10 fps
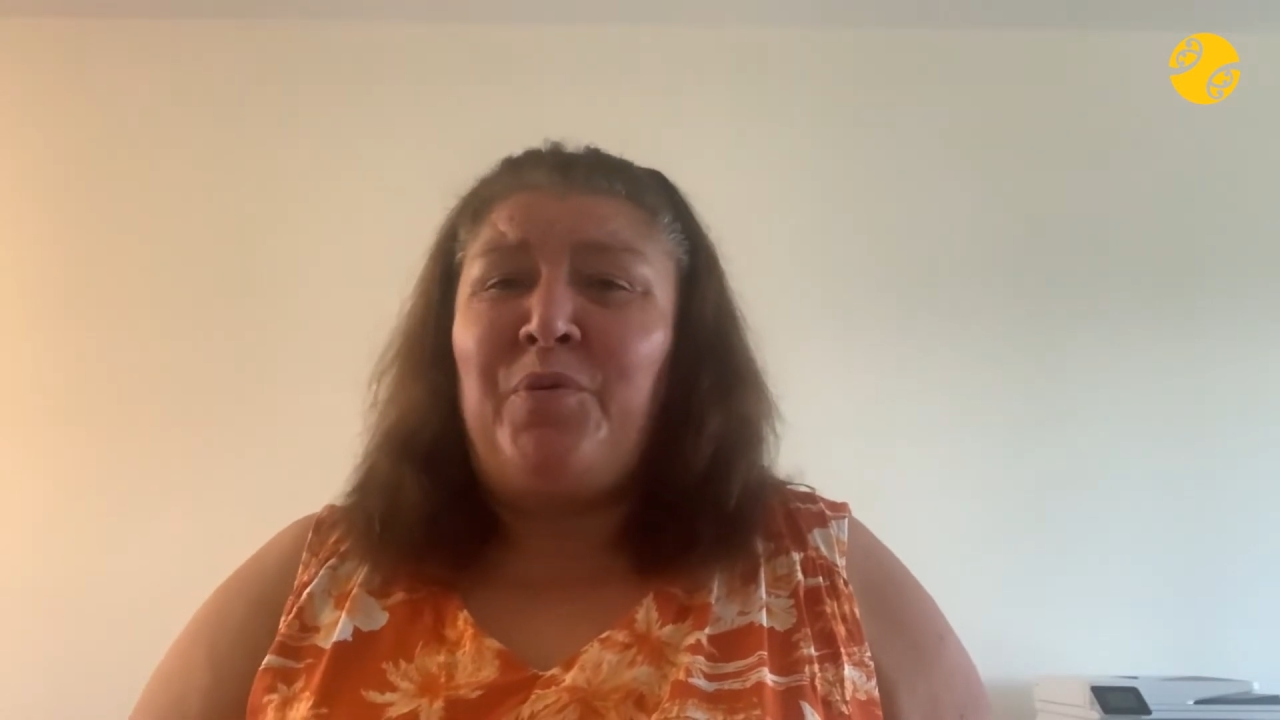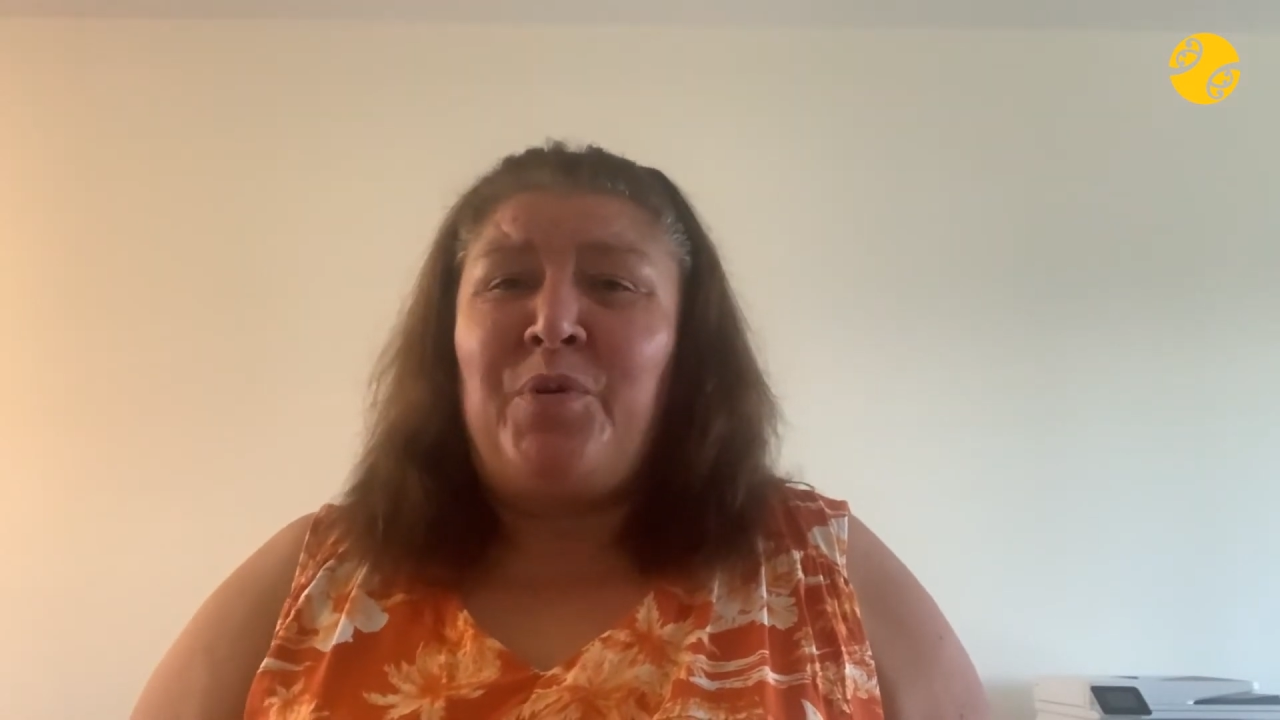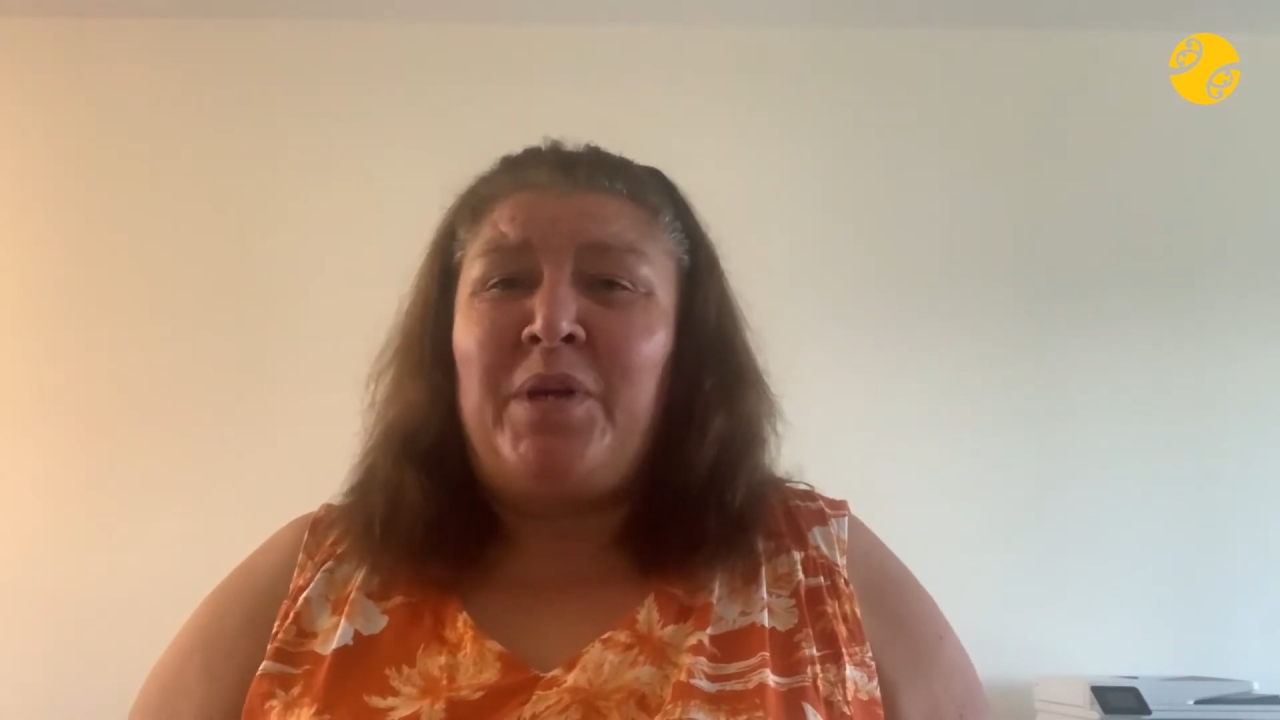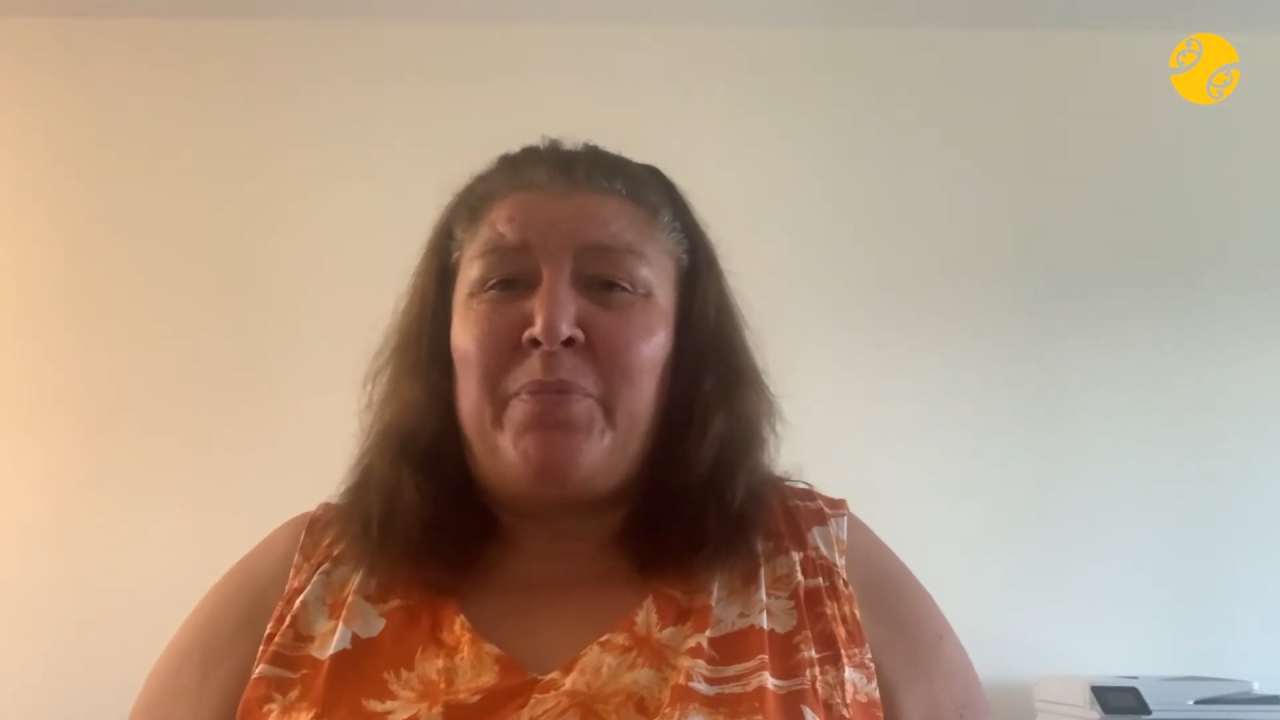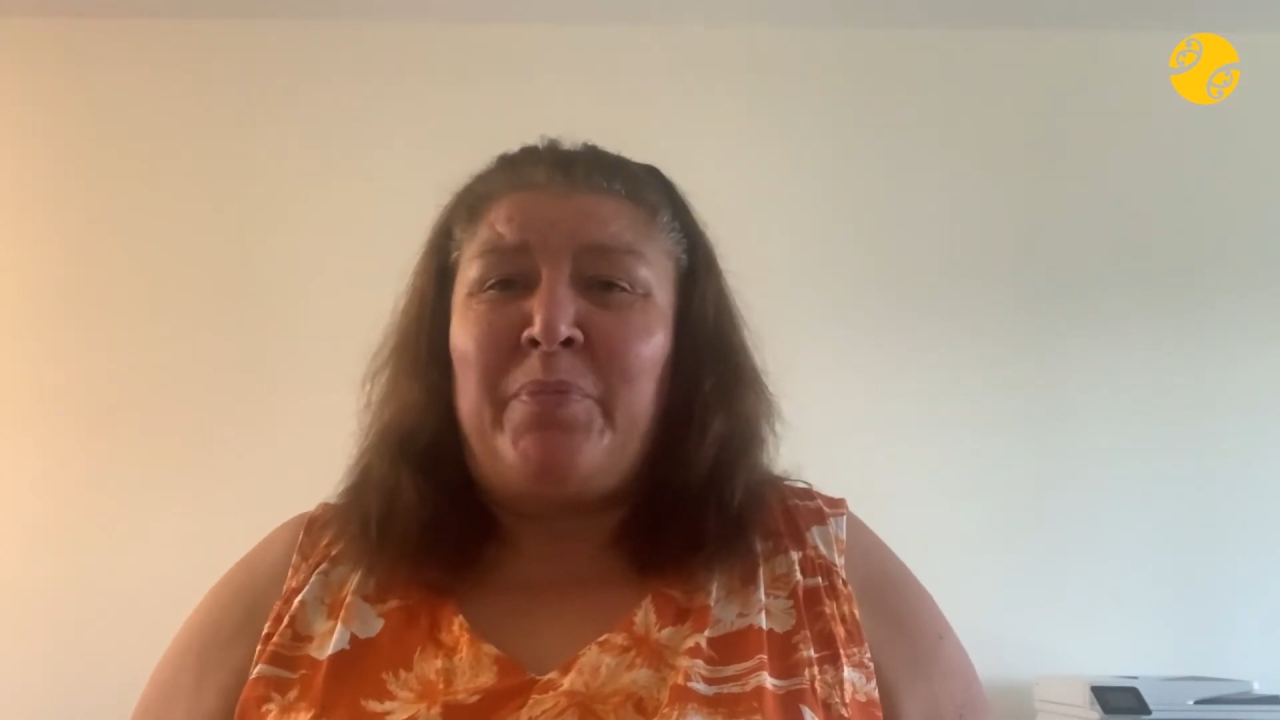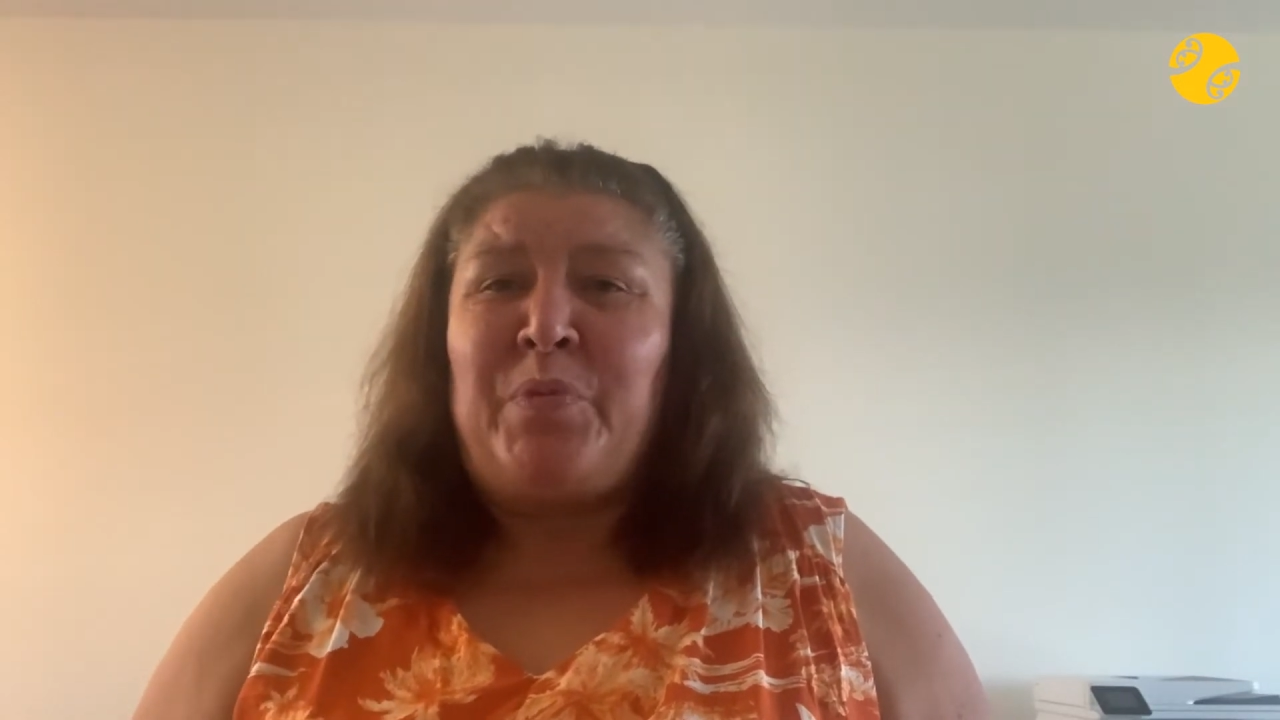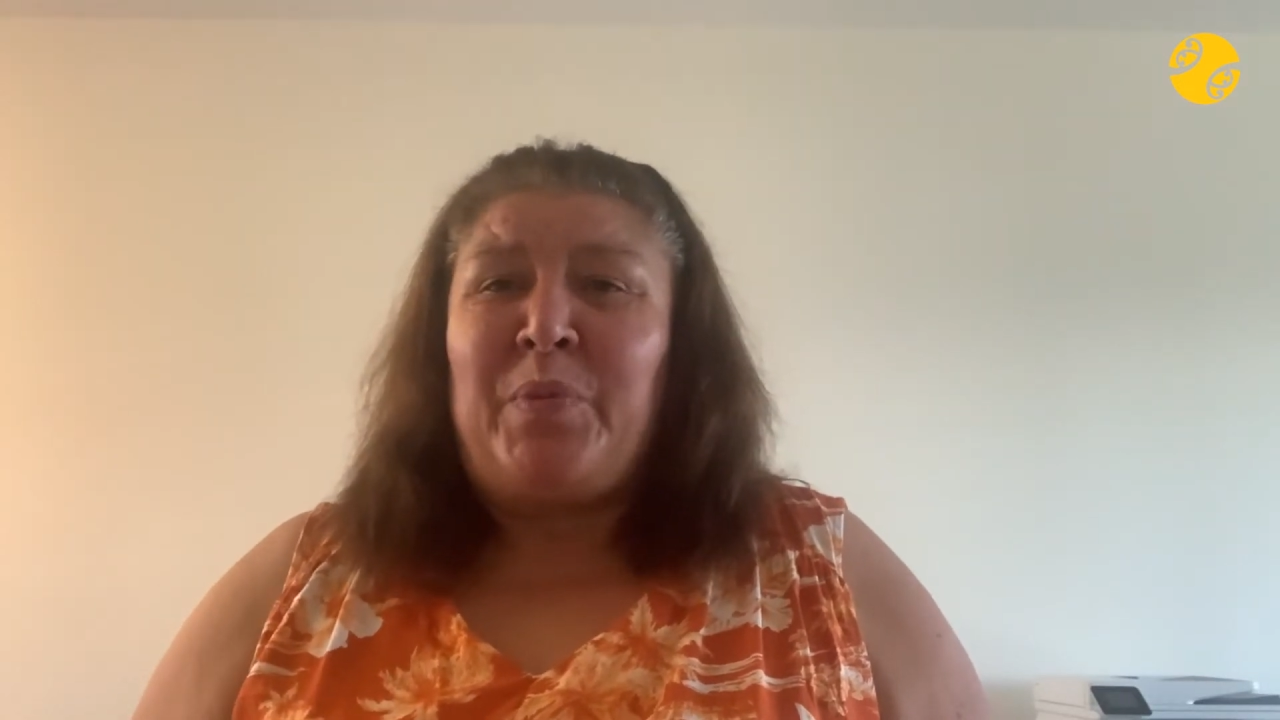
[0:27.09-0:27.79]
all keeping